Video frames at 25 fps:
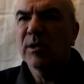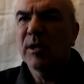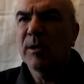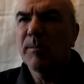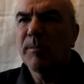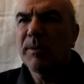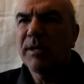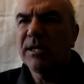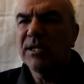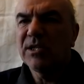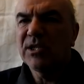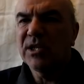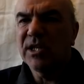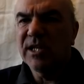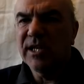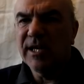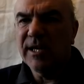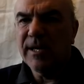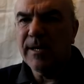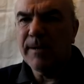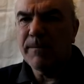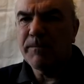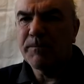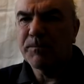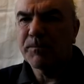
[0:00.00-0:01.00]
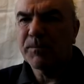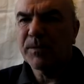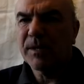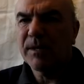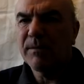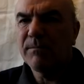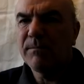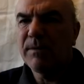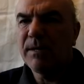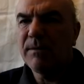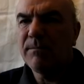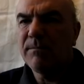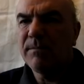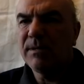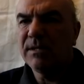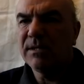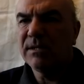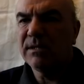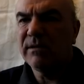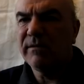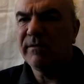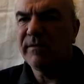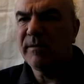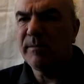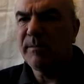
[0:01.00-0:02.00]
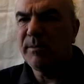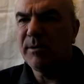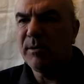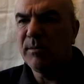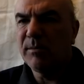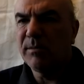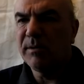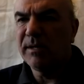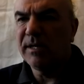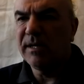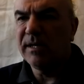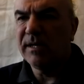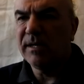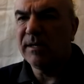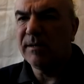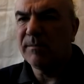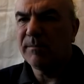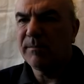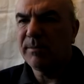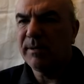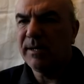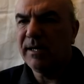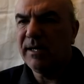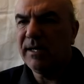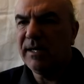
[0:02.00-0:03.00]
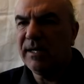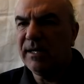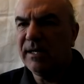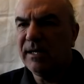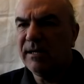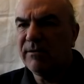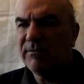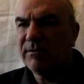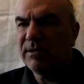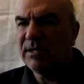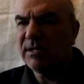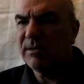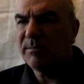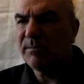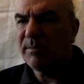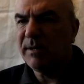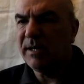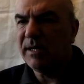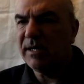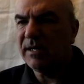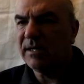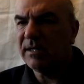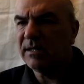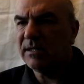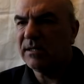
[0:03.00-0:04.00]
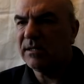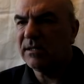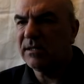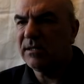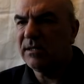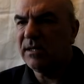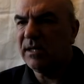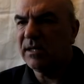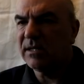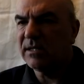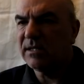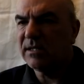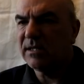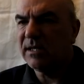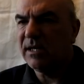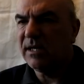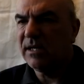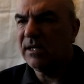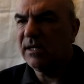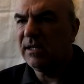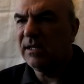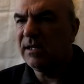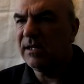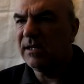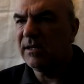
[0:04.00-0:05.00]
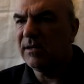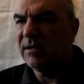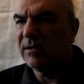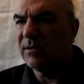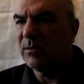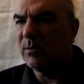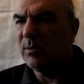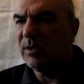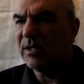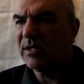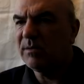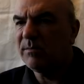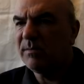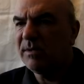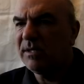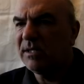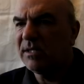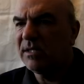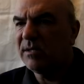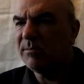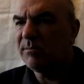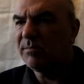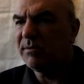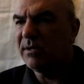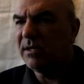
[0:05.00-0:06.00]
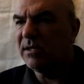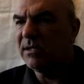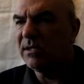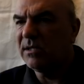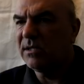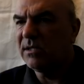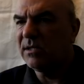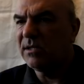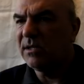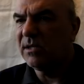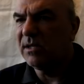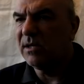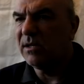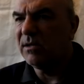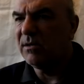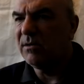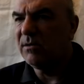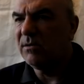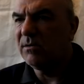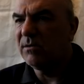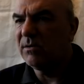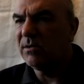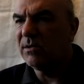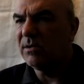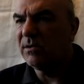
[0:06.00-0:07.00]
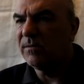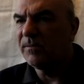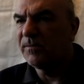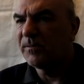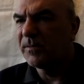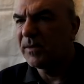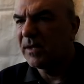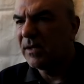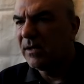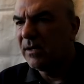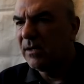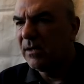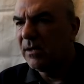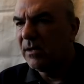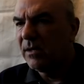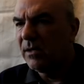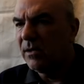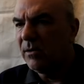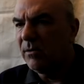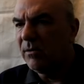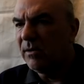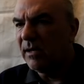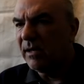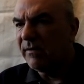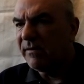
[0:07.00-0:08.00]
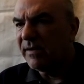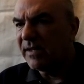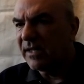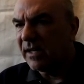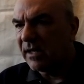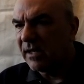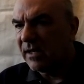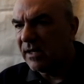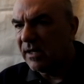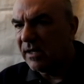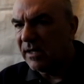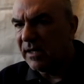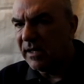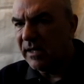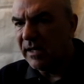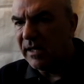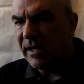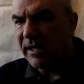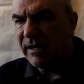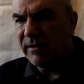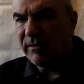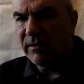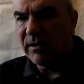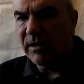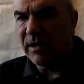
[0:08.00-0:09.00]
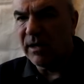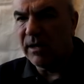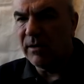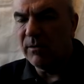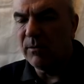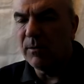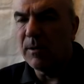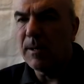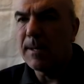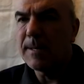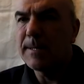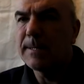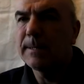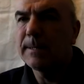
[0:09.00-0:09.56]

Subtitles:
The picture there. Members of the public paid their respect yesterday on Westminster Bridge to those who never died a year ago.